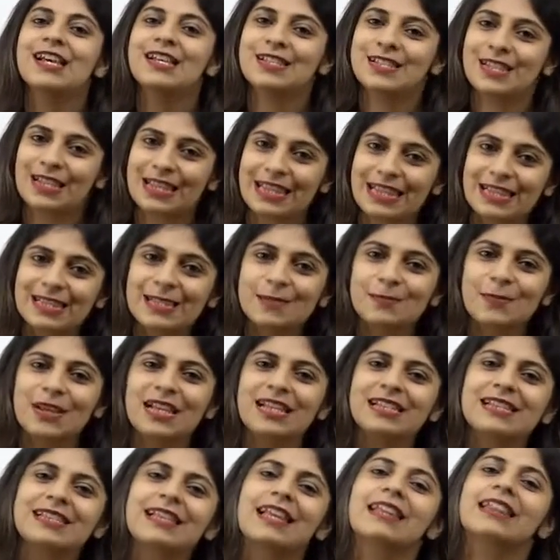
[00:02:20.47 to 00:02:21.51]
So this
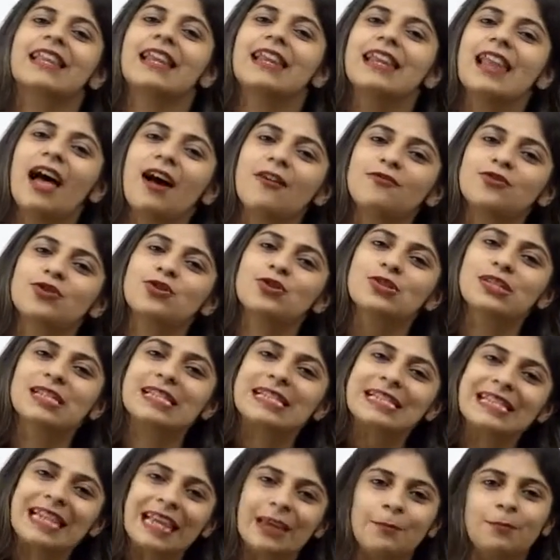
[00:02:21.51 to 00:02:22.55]
means that they love to
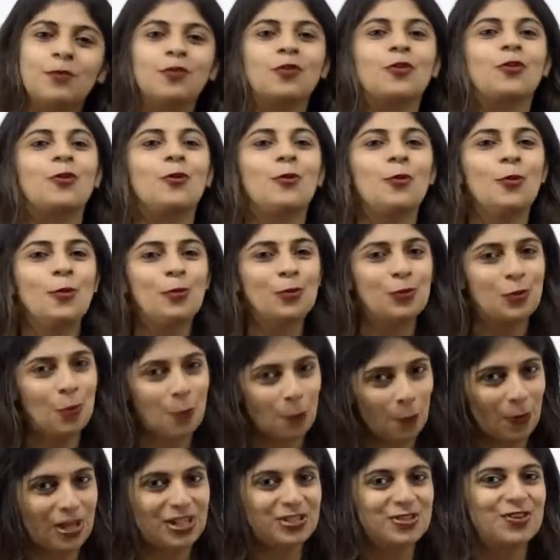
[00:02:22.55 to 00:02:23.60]
sleep through the
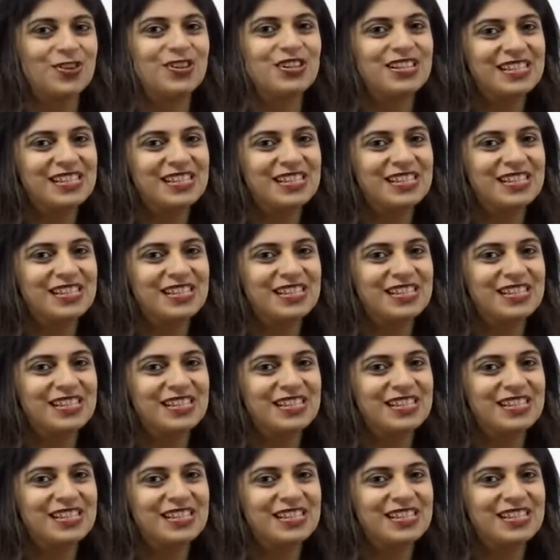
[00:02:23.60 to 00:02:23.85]
winter